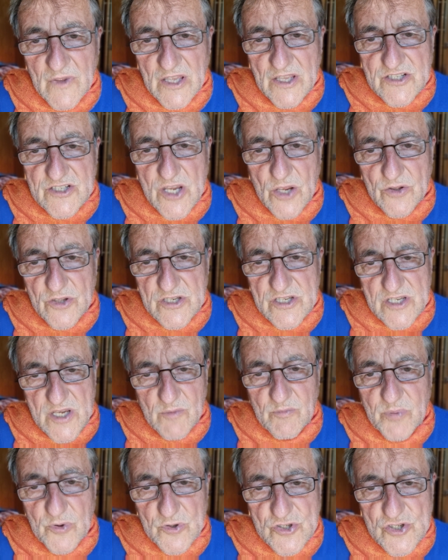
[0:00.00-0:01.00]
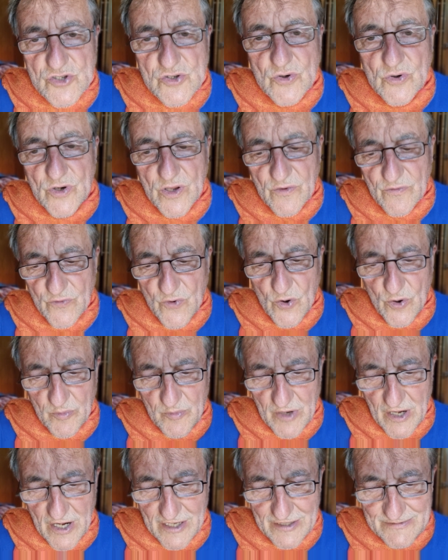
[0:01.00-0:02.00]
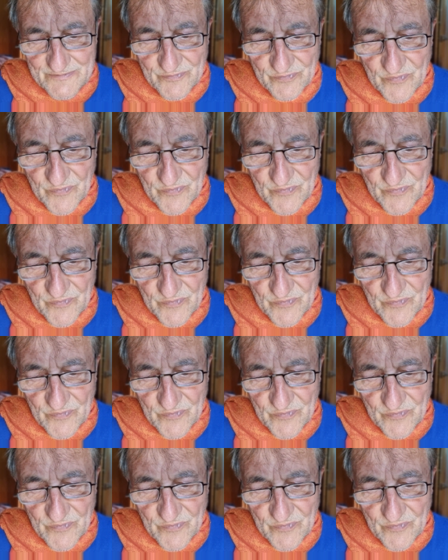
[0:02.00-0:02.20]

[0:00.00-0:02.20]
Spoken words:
So the simple story formula.